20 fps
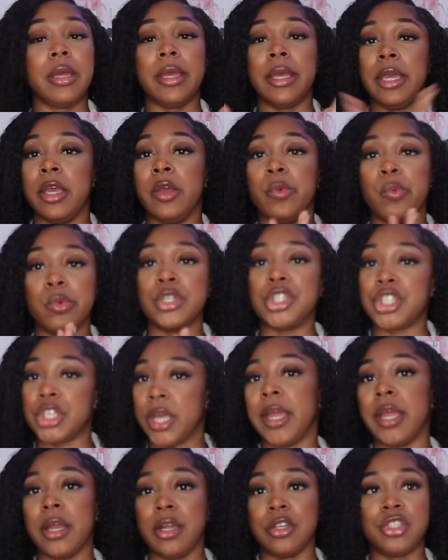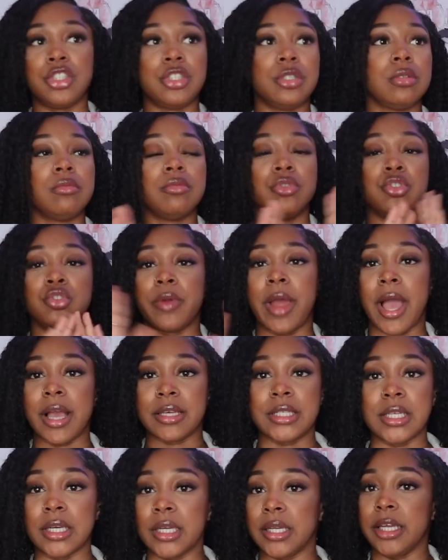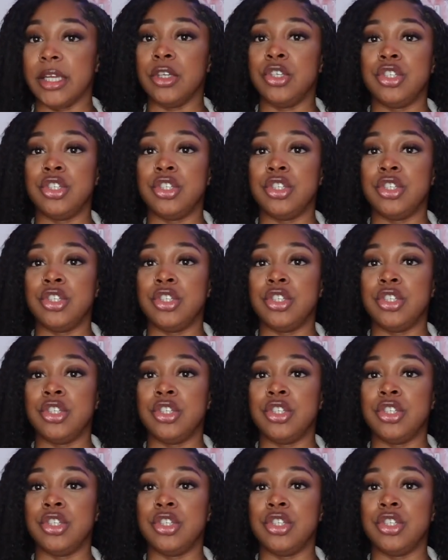it will change drastically